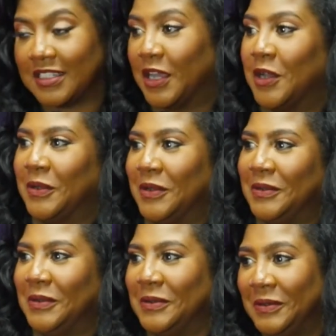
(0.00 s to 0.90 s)

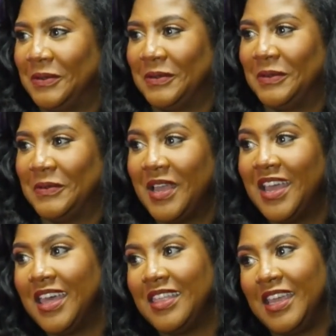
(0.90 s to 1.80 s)
No,
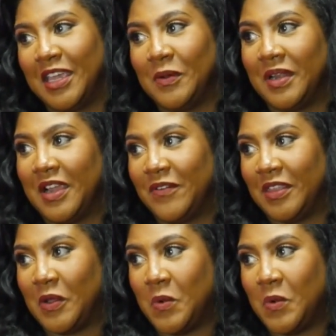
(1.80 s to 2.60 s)
they get whatever they